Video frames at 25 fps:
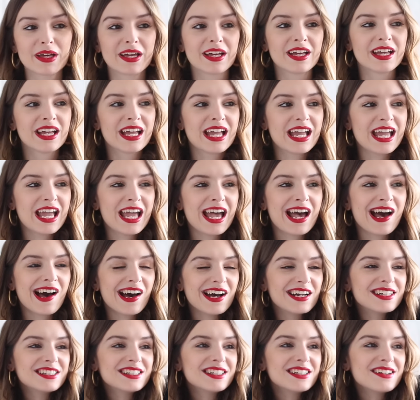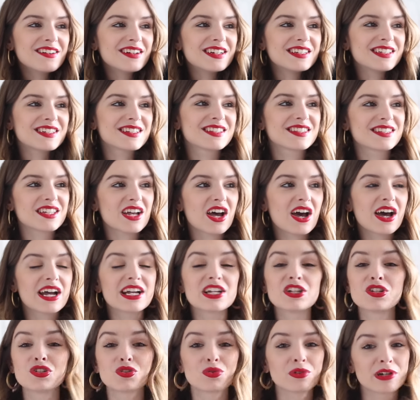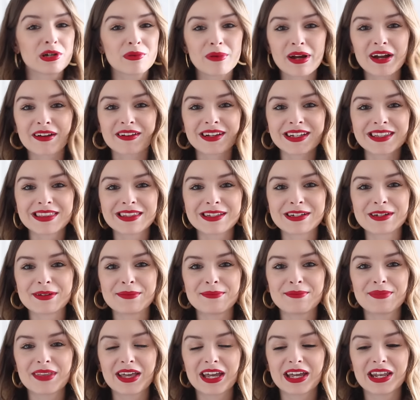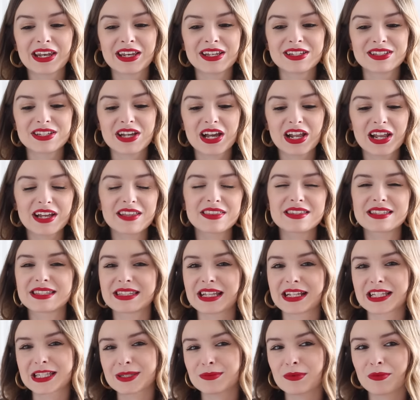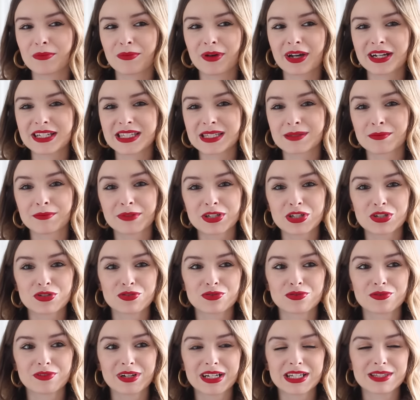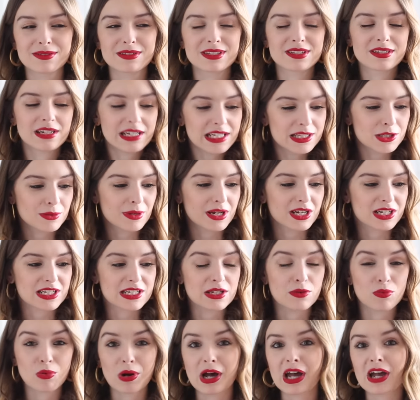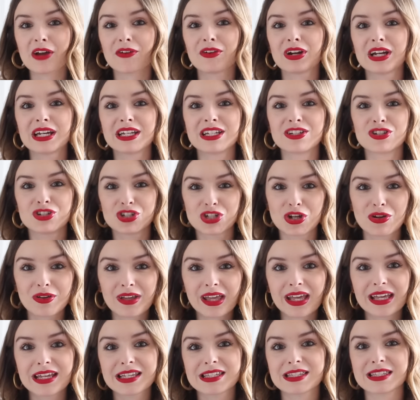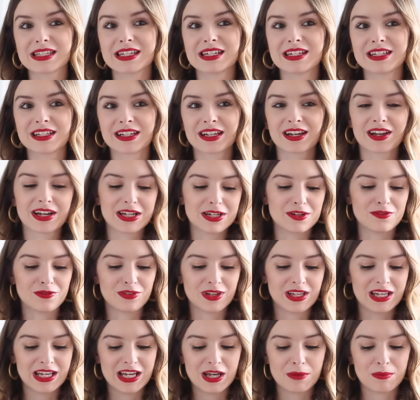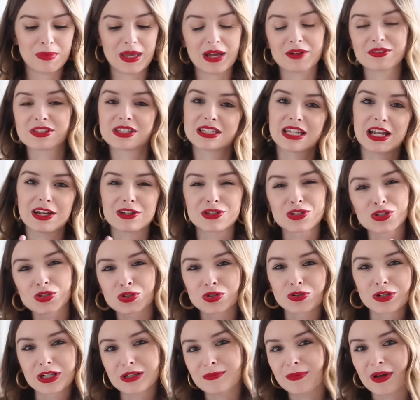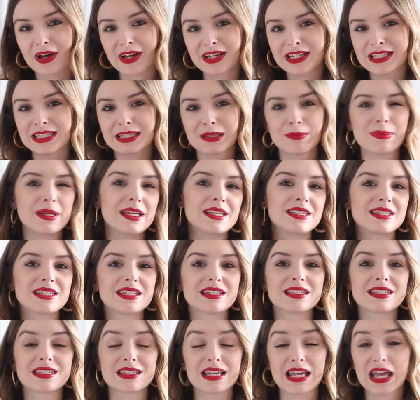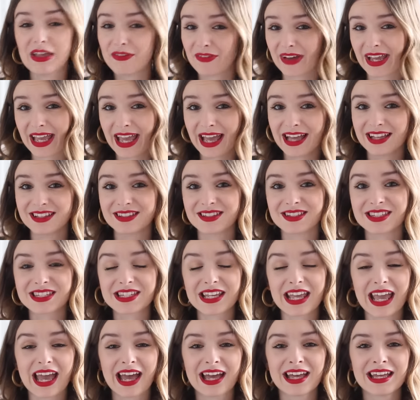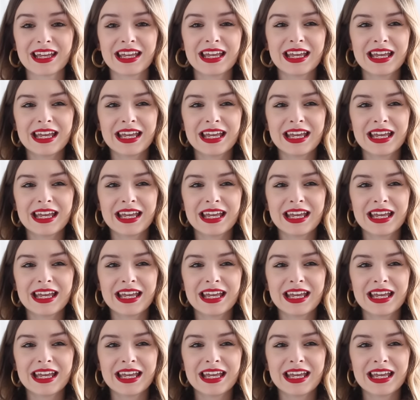but I don't know, I enjoy wearing them, and I like the sentiment behind some of my jewellery, so it's nice to actually wear it and showcase it and kind of be able to tell a story behind the pieces if I can. So yeah,